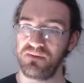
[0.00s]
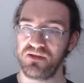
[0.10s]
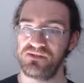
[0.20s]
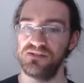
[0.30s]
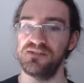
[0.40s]

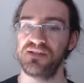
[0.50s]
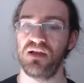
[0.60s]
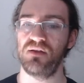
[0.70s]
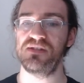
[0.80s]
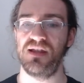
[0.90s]
because it
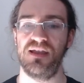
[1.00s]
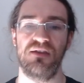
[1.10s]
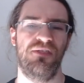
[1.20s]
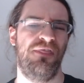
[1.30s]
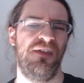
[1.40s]
sounds like
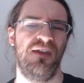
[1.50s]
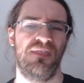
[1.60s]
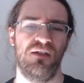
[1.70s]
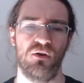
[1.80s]
a thing that